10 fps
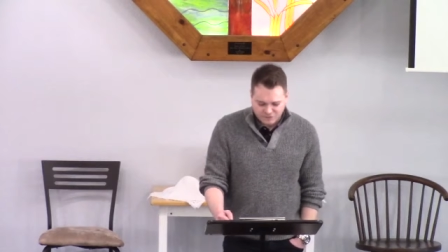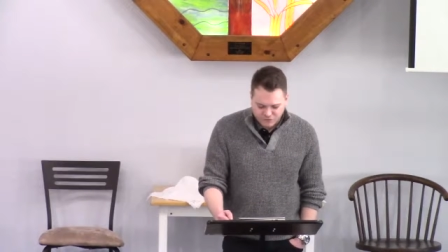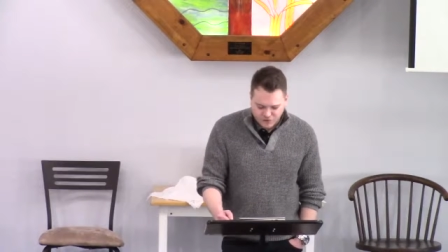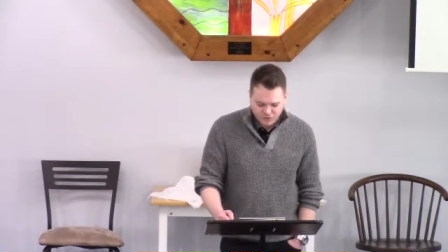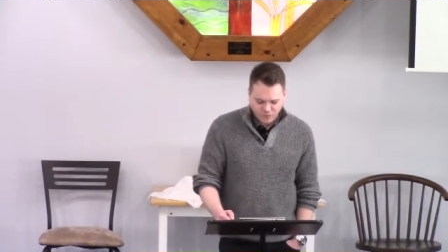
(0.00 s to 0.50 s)

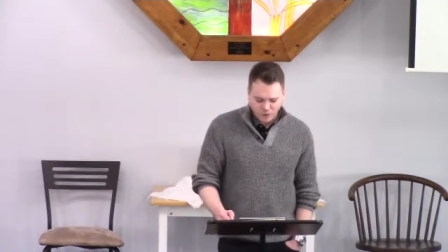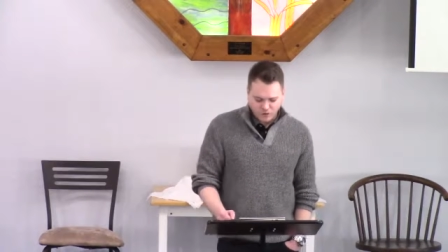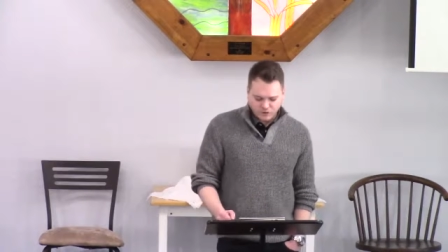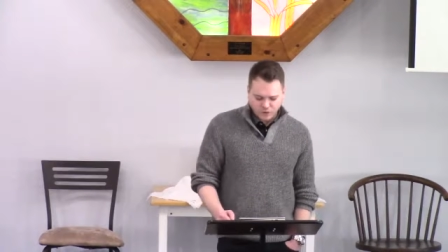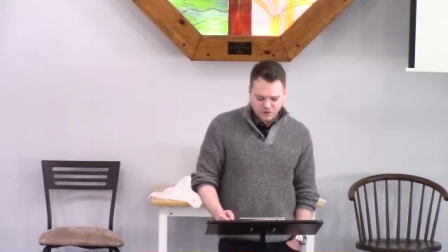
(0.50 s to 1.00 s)

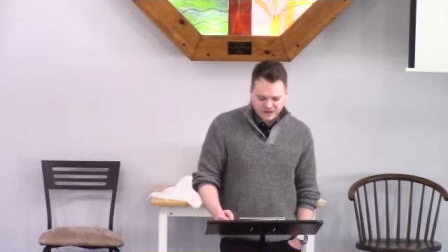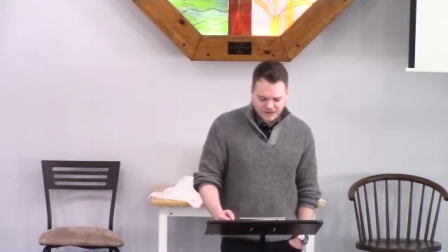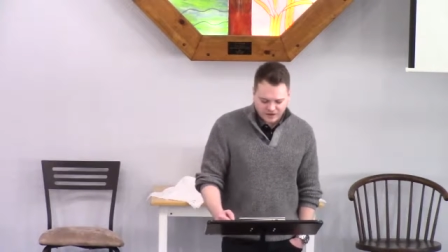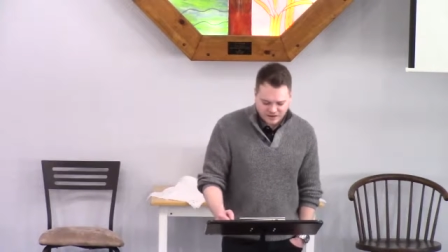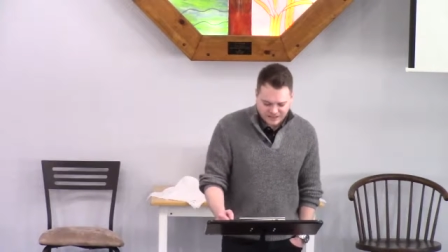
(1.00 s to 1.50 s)
Furthermore, the Lord
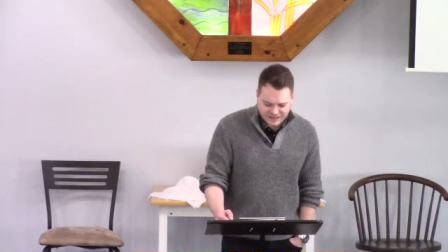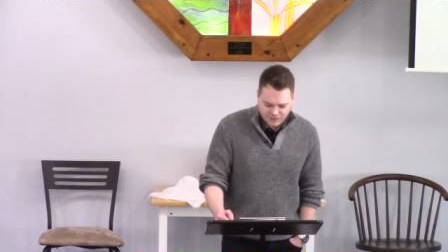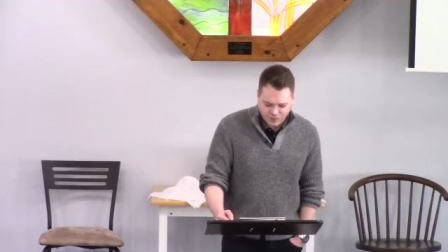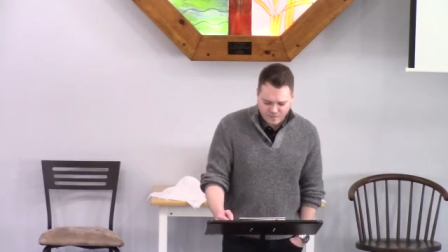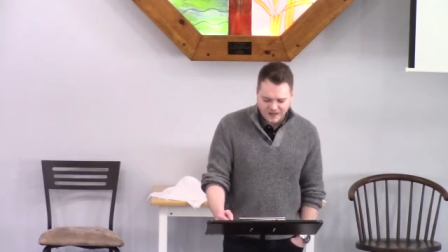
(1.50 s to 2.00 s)
declares that he
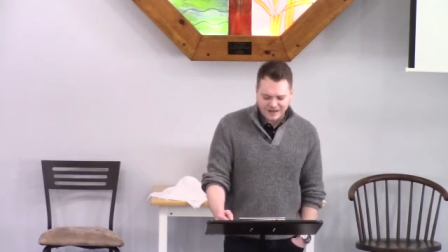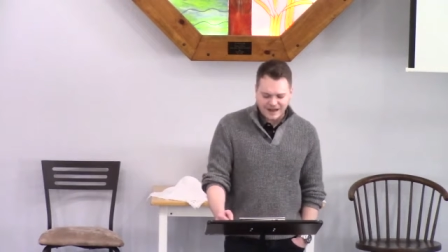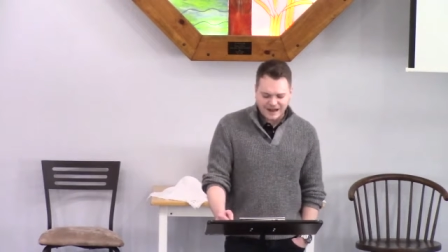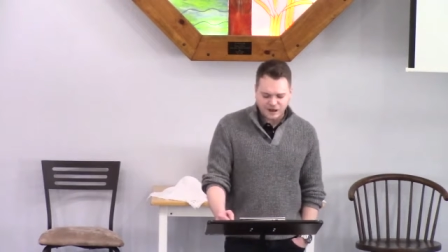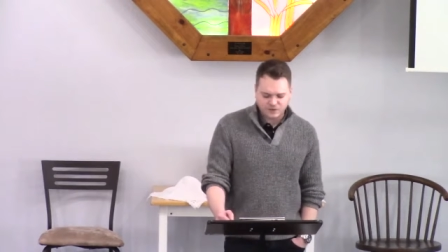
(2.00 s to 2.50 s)
will make a
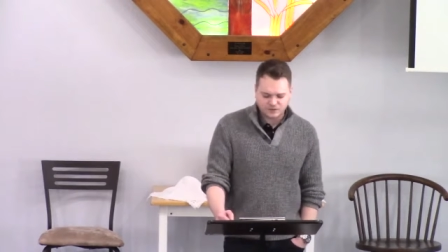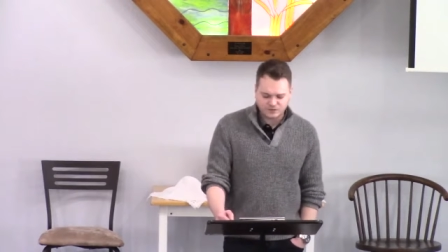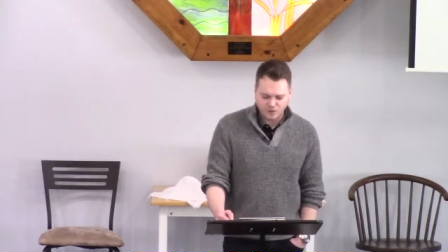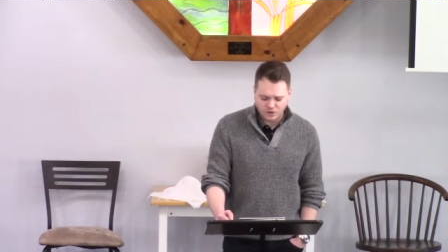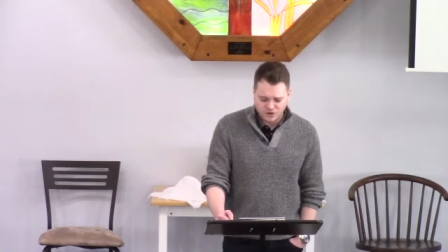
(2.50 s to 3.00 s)
house
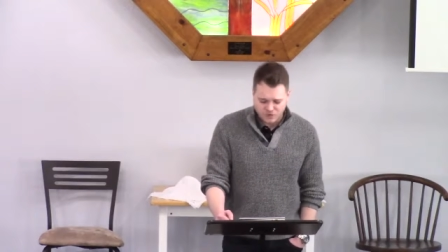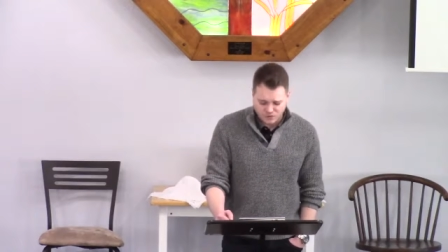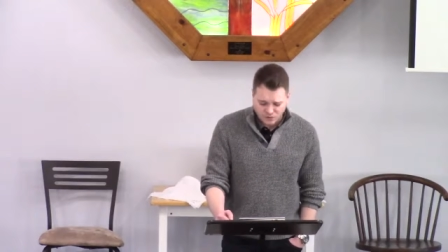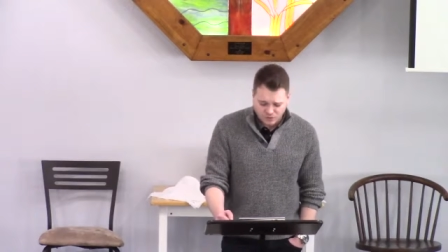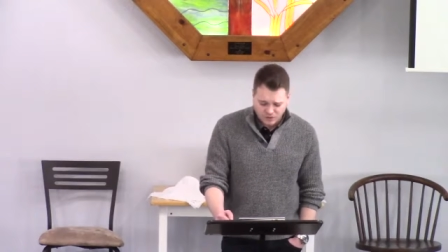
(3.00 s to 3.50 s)
for
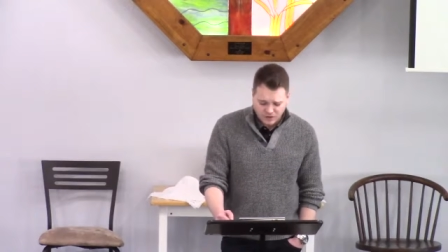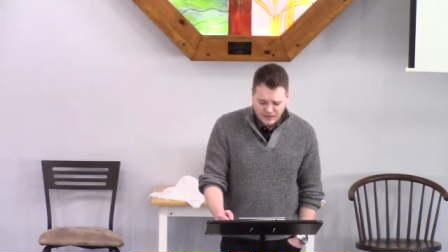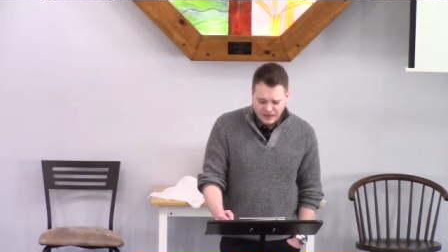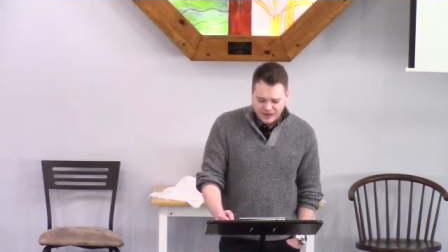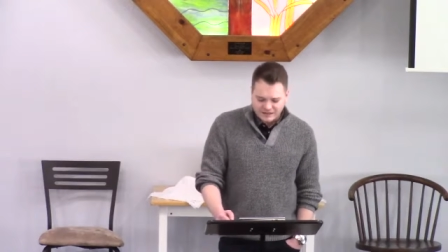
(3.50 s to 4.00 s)
you, a